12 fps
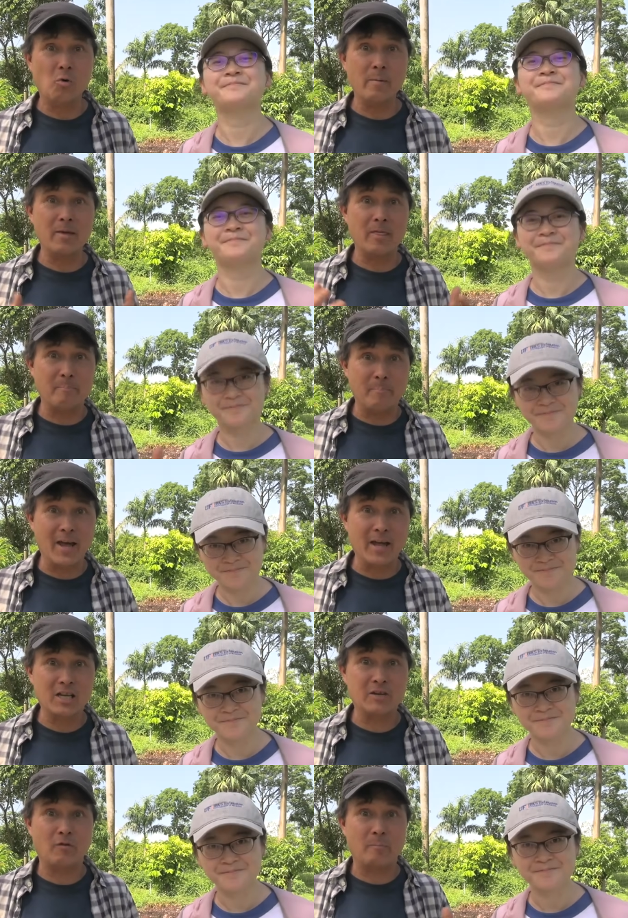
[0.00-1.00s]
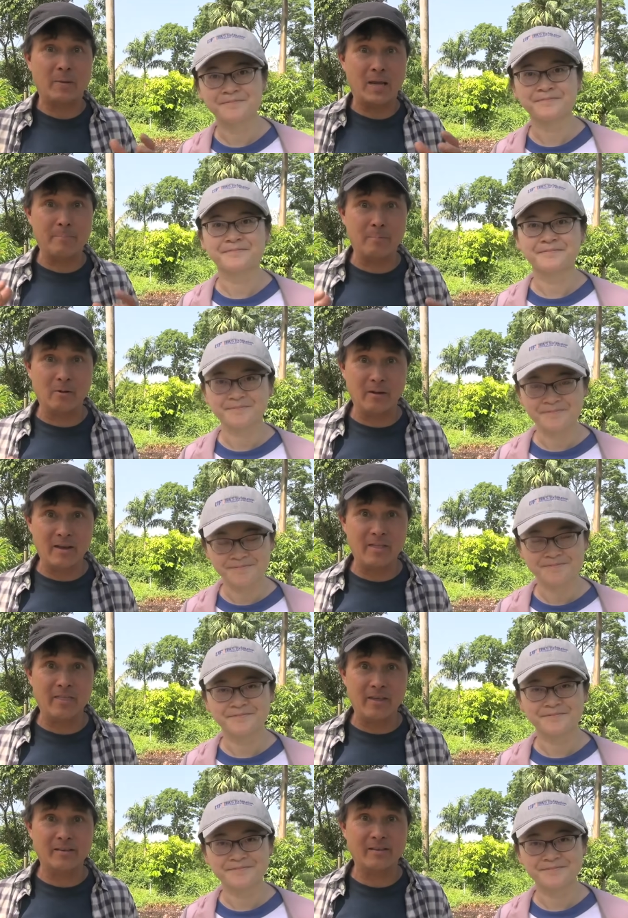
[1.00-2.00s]
Speaker 1: will be the best for people
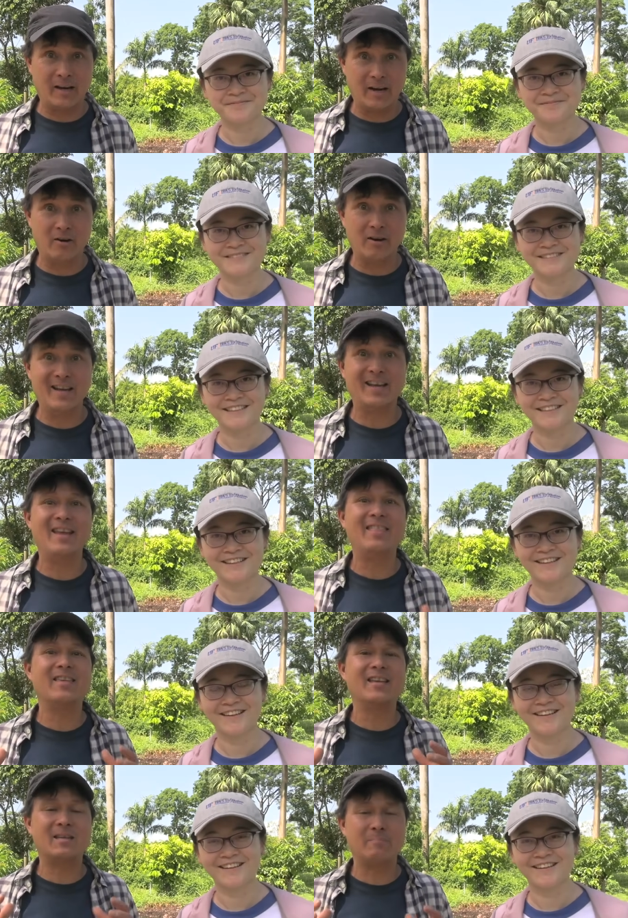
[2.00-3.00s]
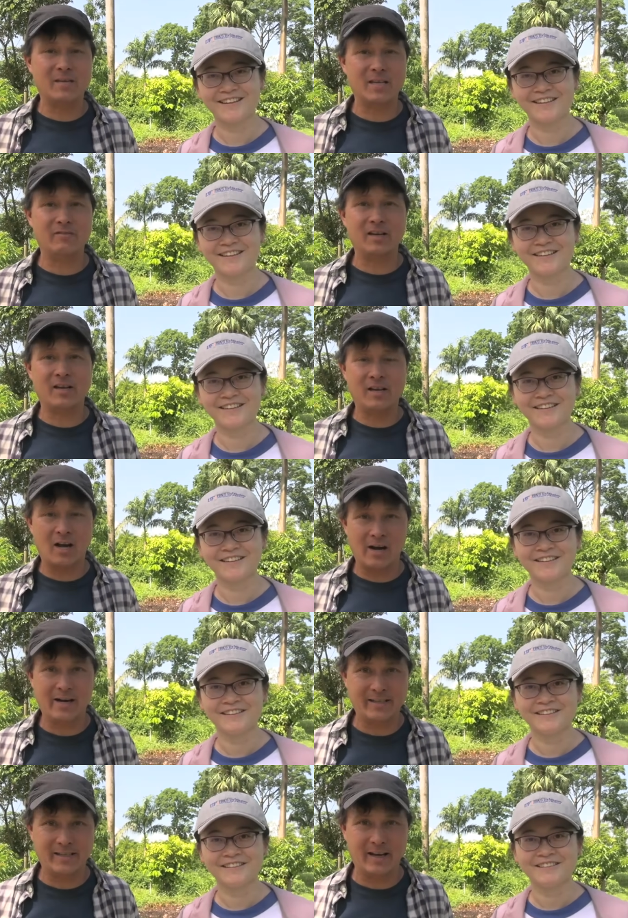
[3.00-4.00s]
in this area in this specific
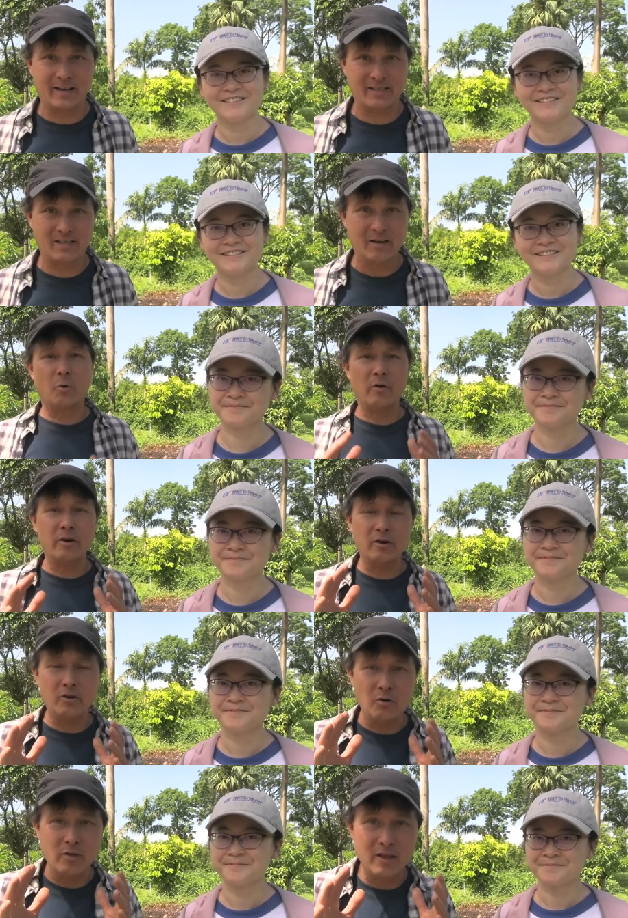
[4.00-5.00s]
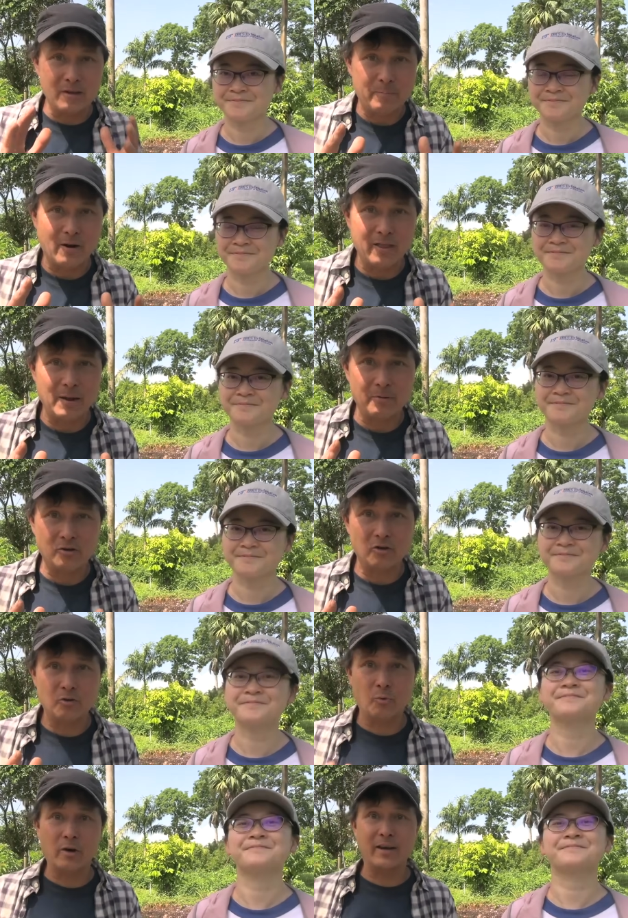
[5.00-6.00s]
context. So what we're gonna do in this part of the episode
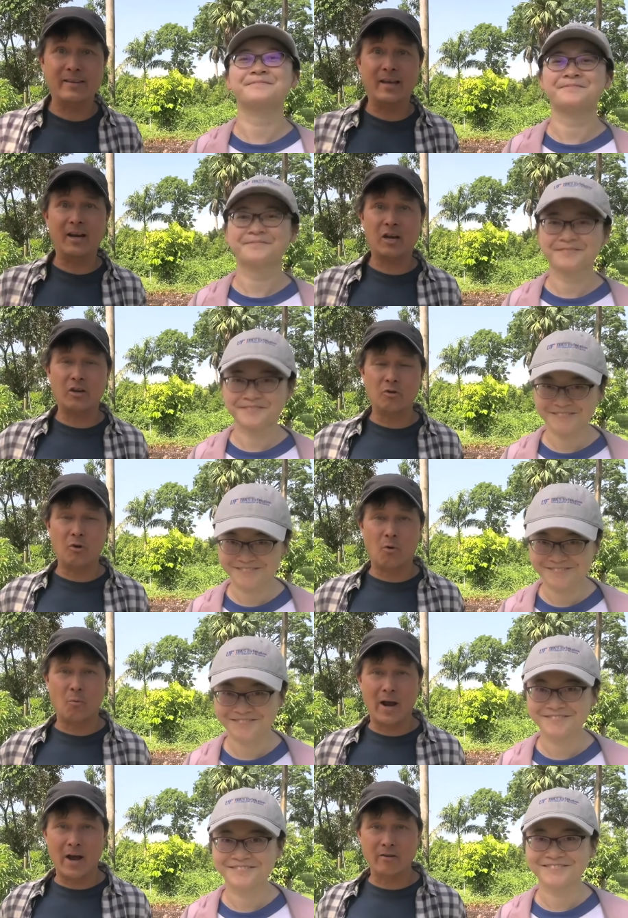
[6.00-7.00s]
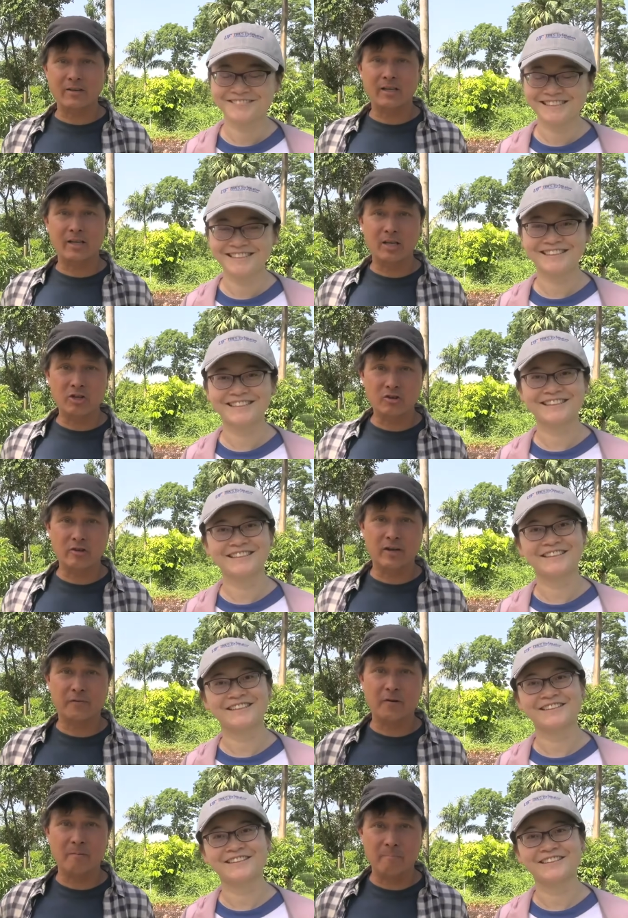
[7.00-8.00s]
is we're gonna take you around to each of the
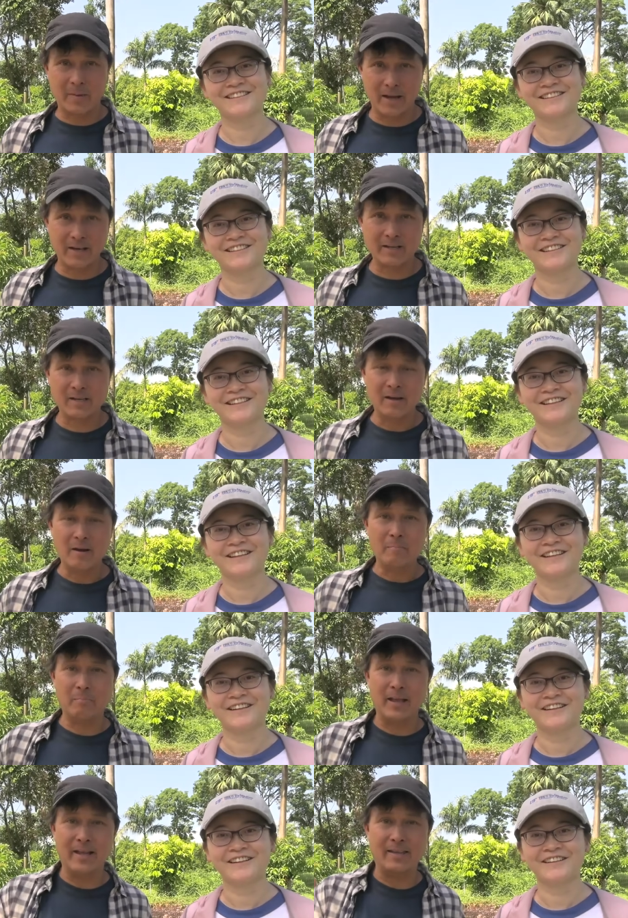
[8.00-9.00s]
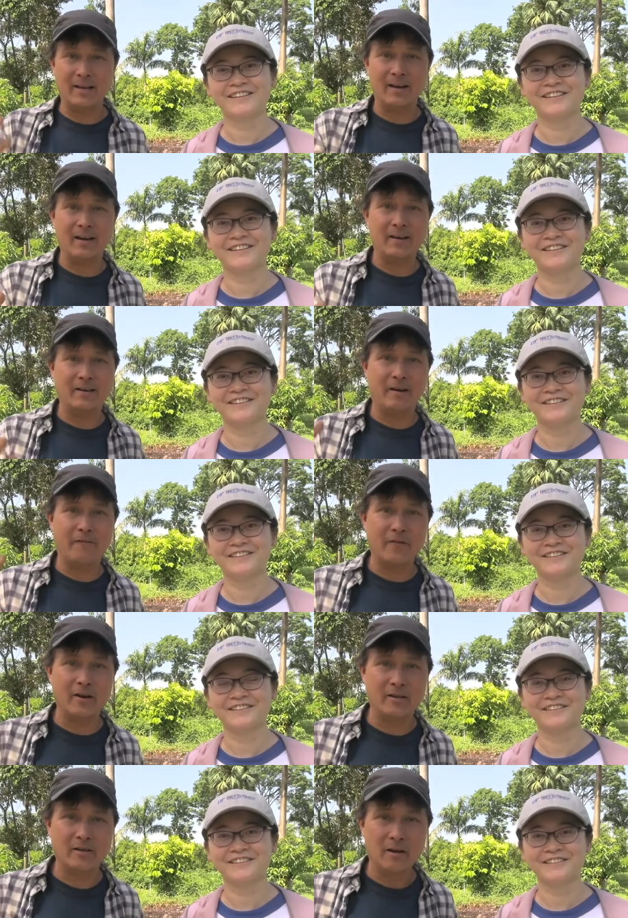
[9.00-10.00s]
different beds planted in a
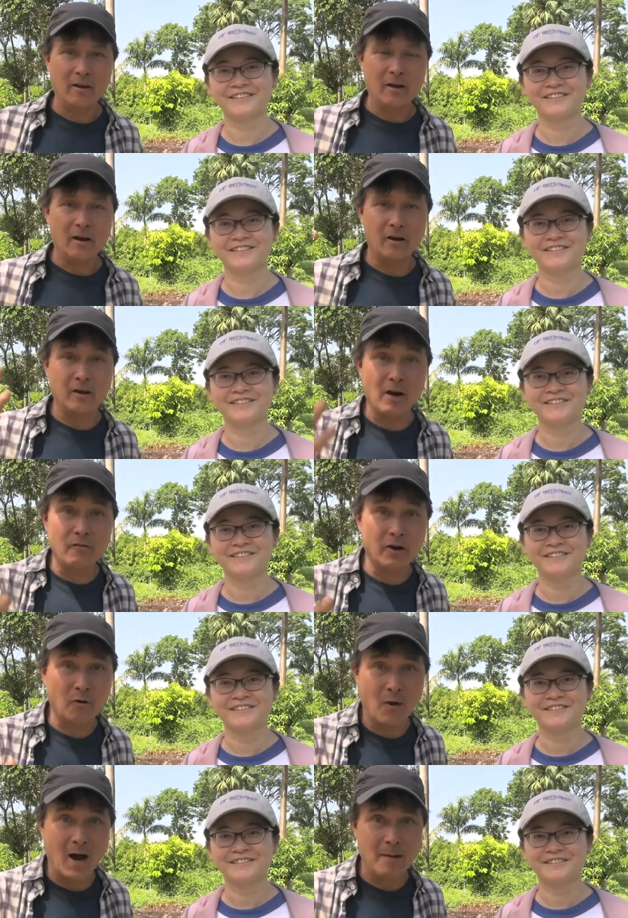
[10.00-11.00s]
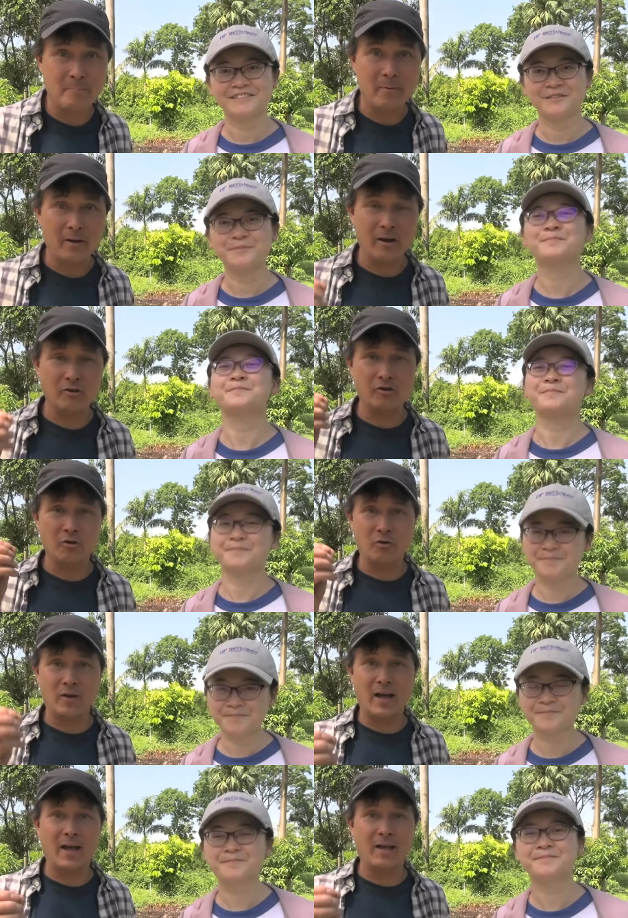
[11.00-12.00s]
different a uh, cover crop and show you
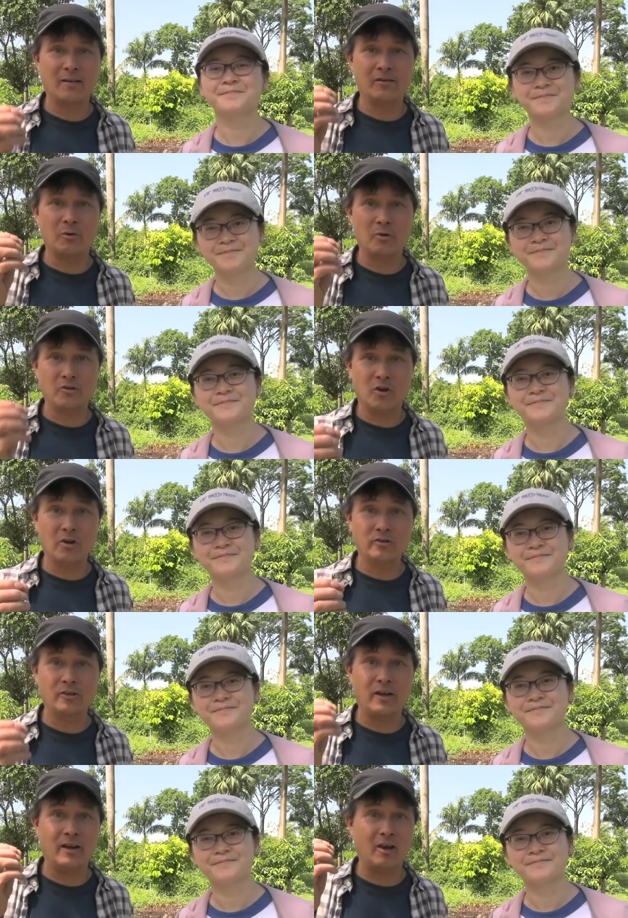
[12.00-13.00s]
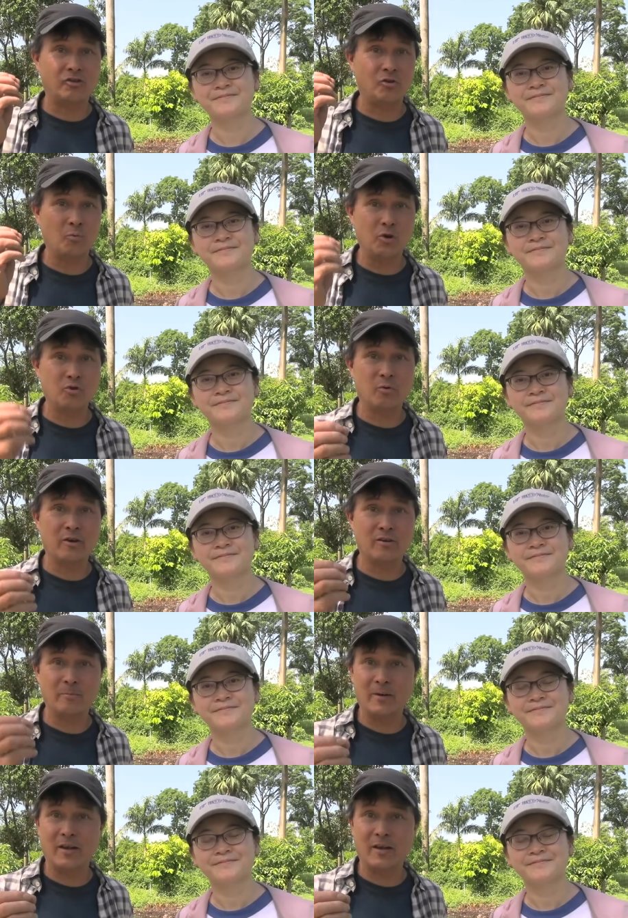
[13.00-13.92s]
guys the results and actually which one is the